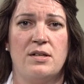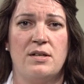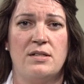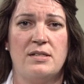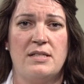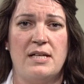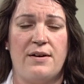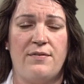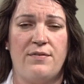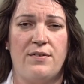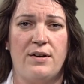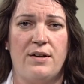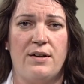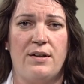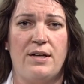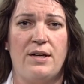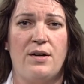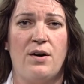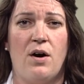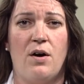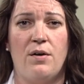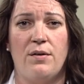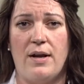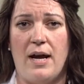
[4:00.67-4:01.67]
definitely
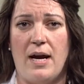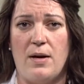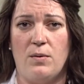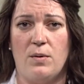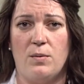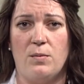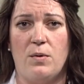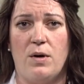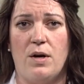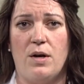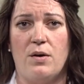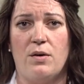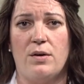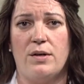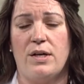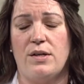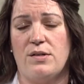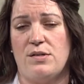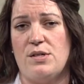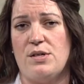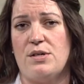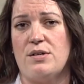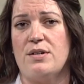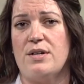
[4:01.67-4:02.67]
call 911 or
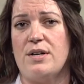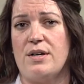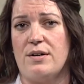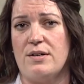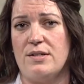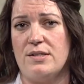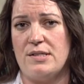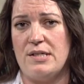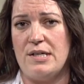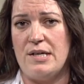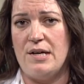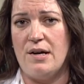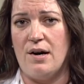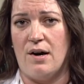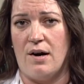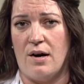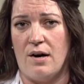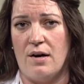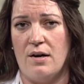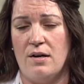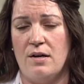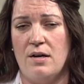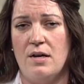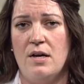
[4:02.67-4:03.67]
get to your nearest
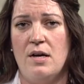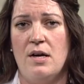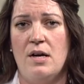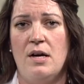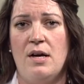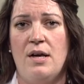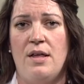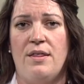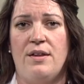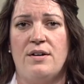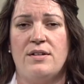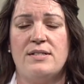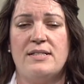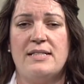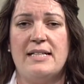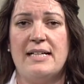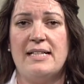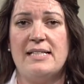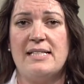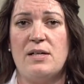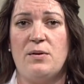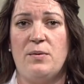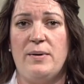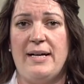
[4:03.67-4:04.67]
ER. There's
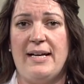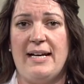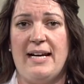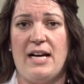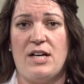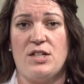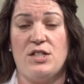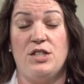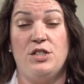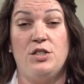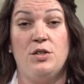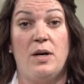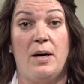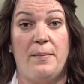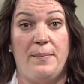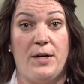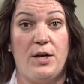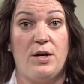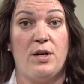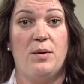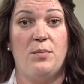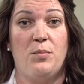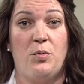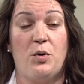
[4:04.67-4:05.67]
things that we can actually do up
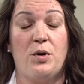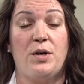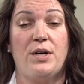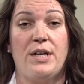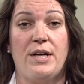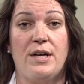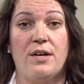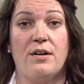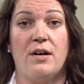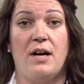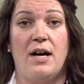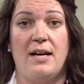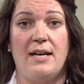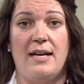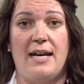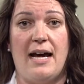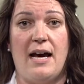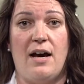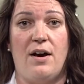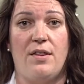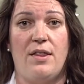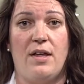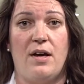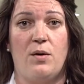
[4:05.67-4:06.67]
here in Port Huron
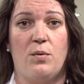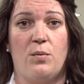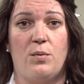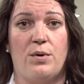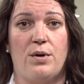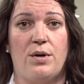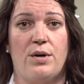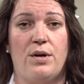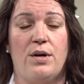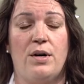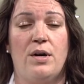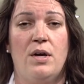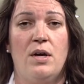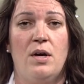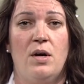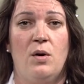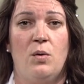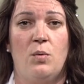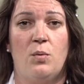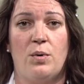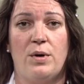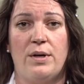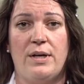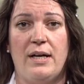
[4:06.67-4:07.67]
now that we're
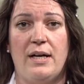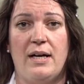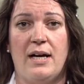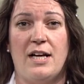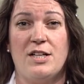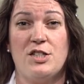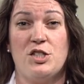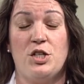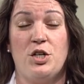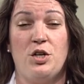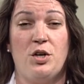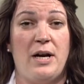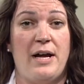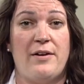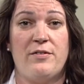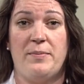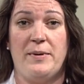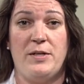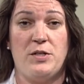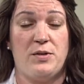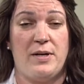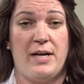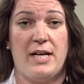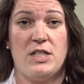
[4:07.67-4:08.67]
working on so you don't have to
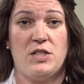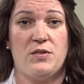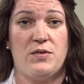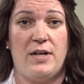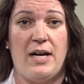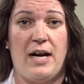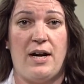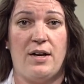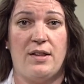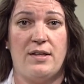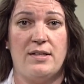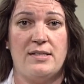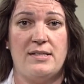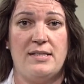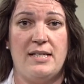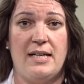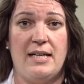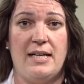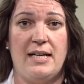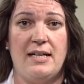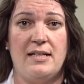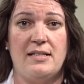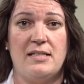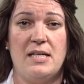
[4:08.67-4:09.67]
be transferred out of the
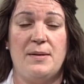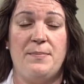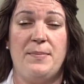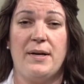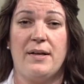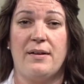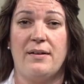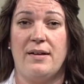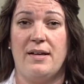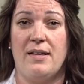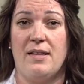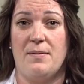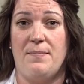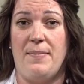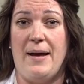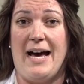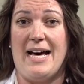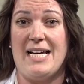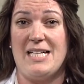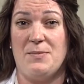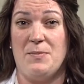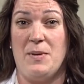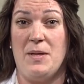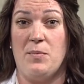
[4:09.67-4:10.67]
city. Typically in the
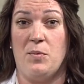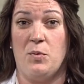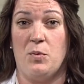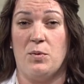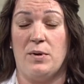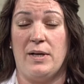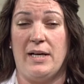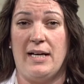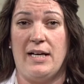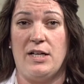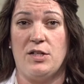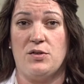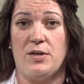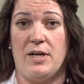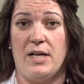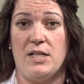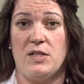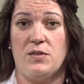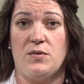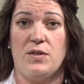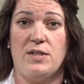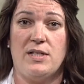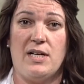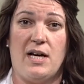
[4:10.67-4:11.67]
past, people were getting
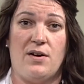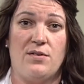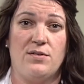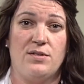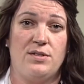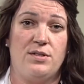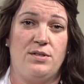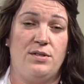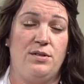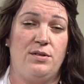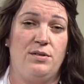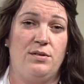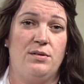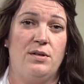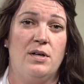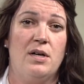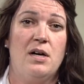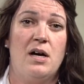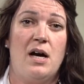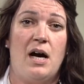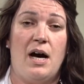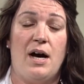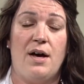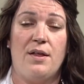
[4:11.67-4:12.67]
transferred down to
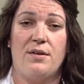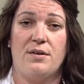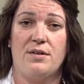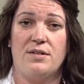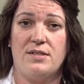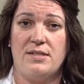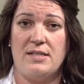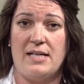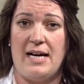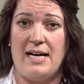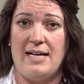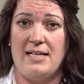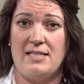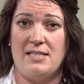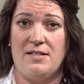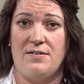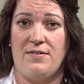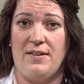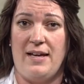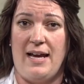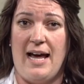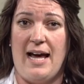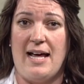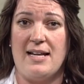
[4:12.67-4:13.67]
other sites if
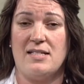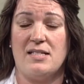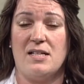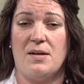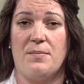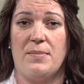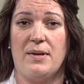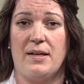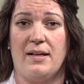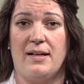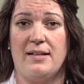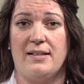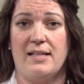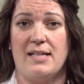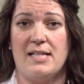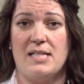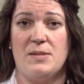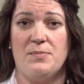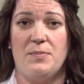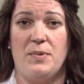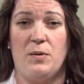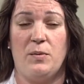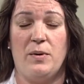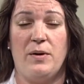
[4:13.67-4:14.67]
they had something like
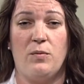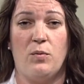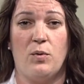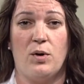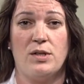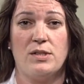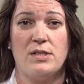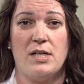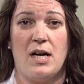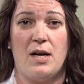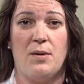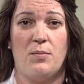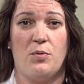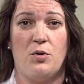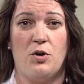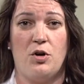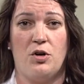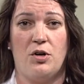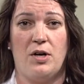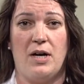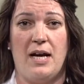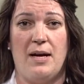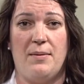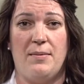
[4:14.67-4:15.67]
this, but we've worked on a
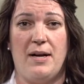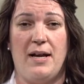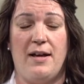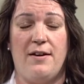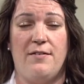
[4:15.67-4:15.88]
program and